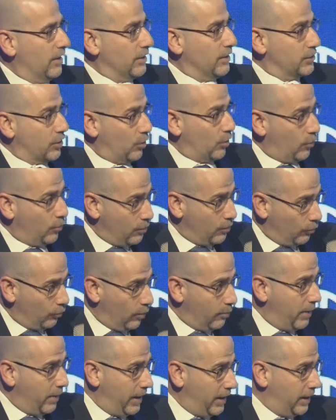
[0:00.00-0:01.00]
So
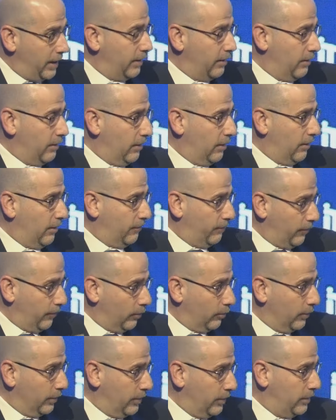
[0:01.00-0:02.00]
remaining
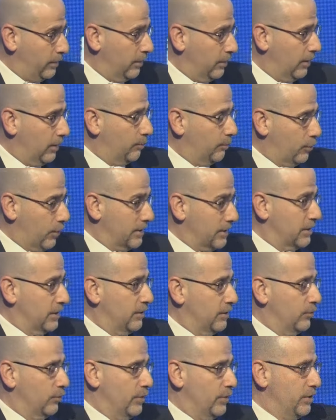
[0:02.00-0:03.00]
firmly present
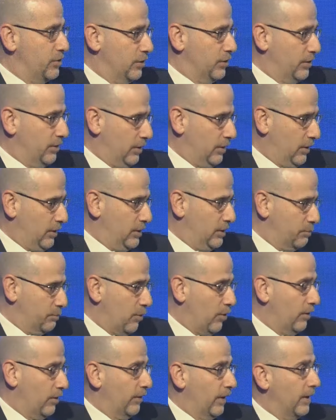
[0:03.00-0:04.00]
in the region is
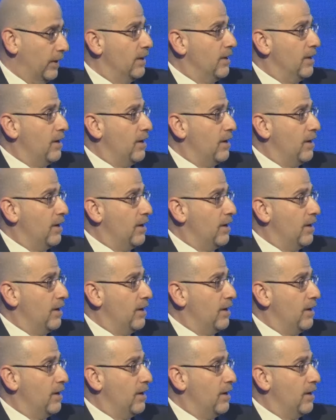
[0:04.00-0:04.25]
part of that.